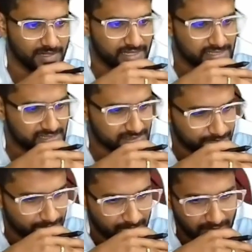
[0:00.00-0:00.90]
Next.
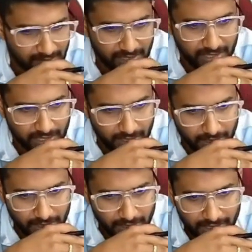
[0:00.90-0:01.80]

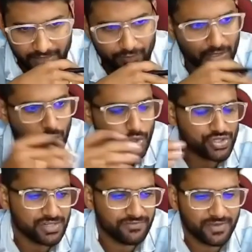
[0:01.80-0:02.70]
Again one
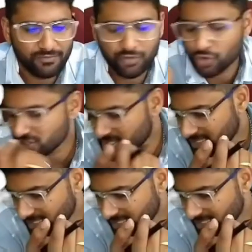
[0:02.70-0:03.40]
question from flowchart